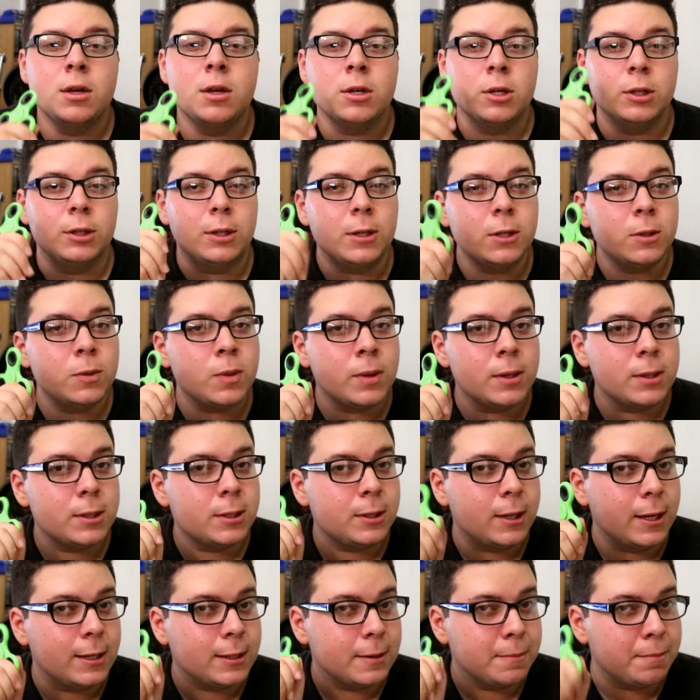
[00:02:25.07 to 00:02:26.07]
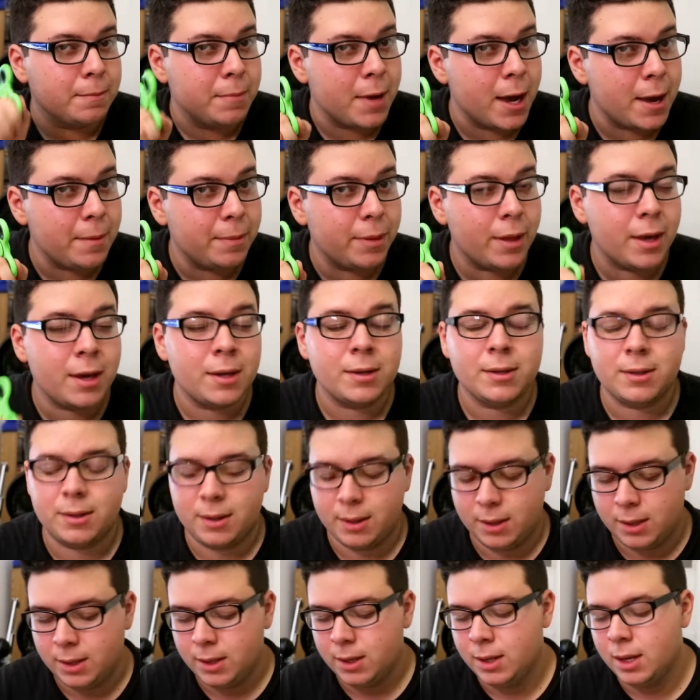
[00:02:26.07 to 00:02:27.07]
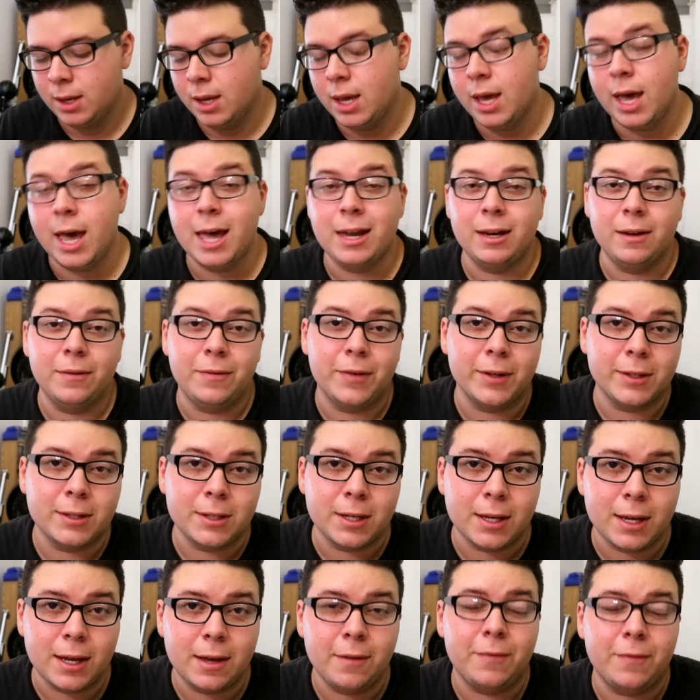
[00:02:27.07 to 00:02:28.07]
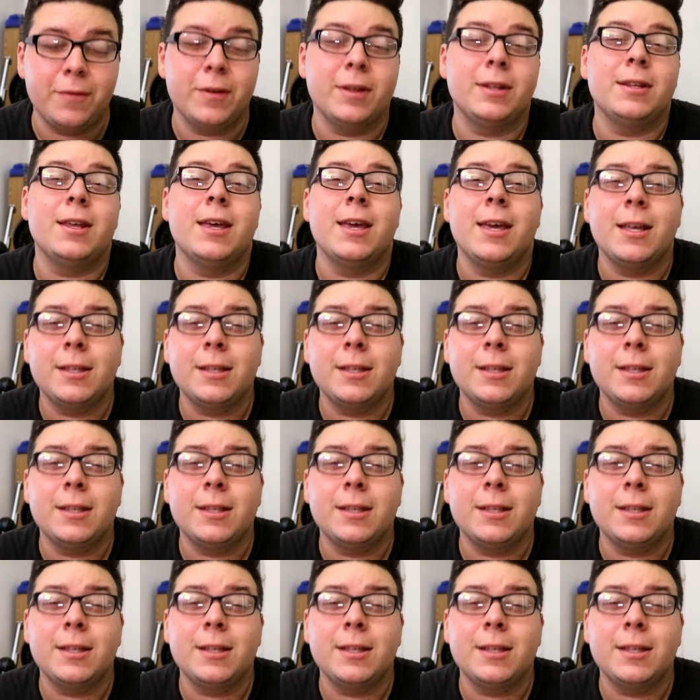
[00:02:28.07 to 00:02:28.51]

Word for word: So this one stays in my place, and if it's if it